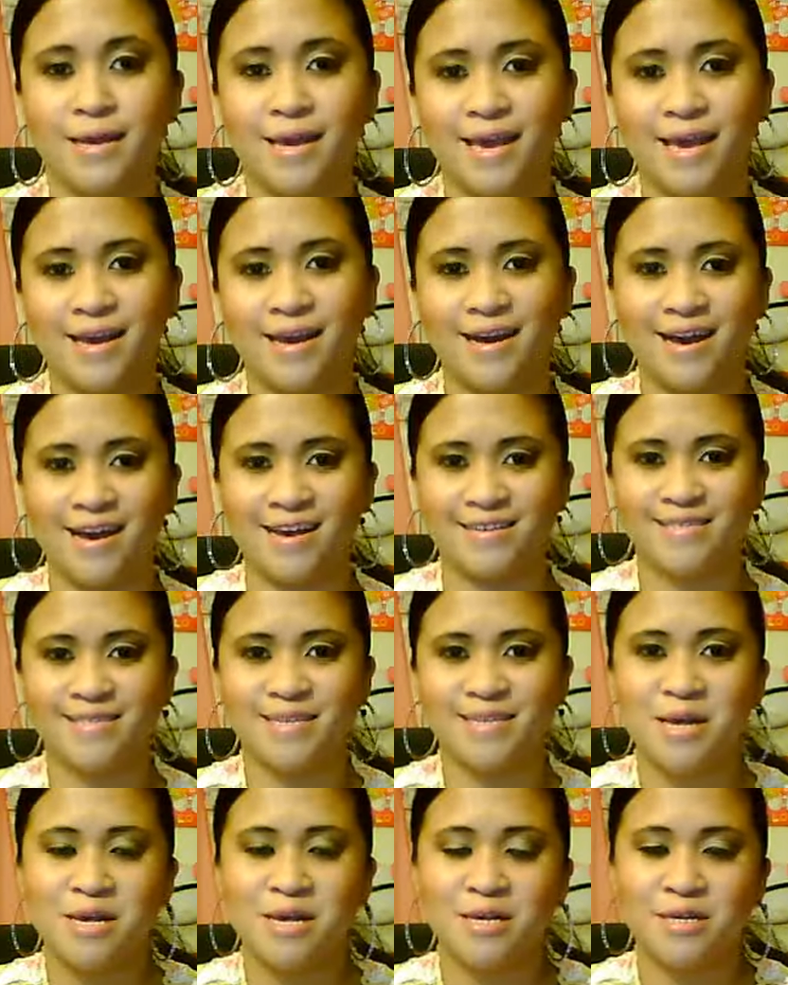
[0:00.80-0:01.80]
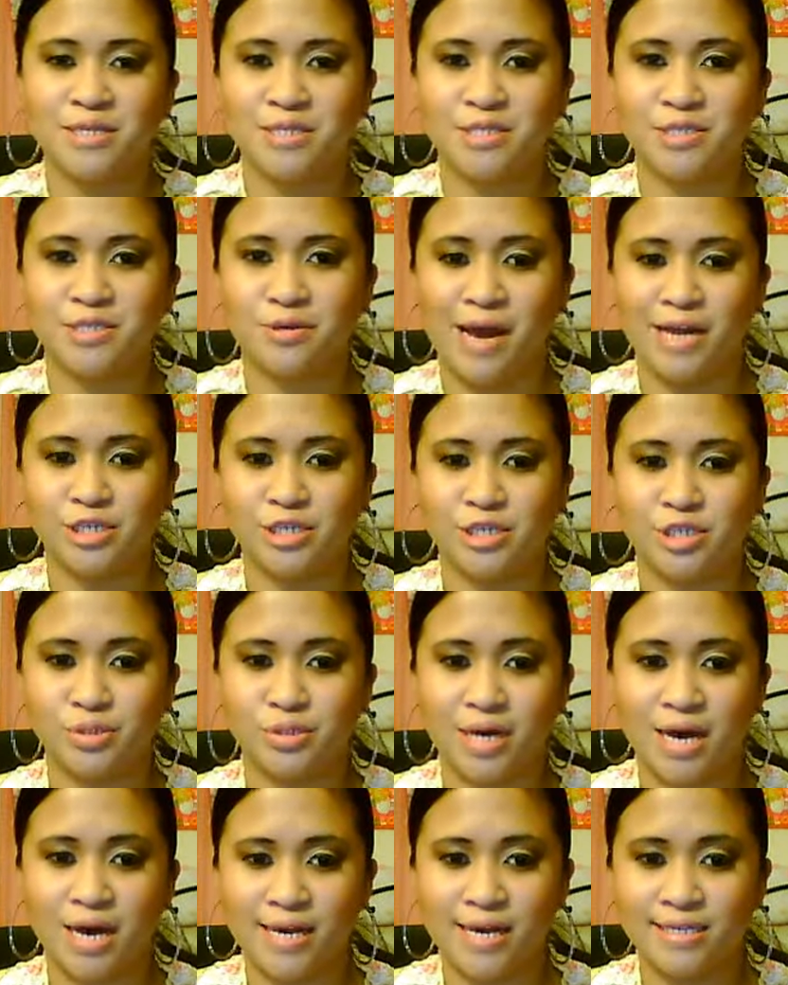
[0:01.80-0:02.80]
Hey guys, so as you
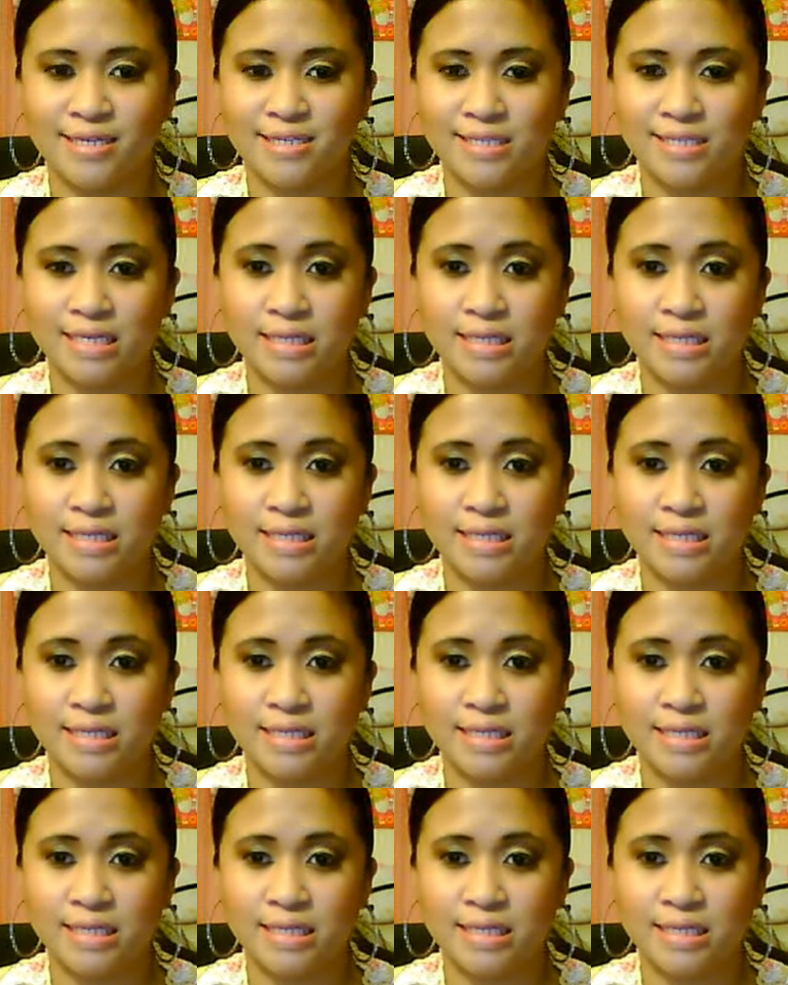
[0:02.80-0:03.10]
guys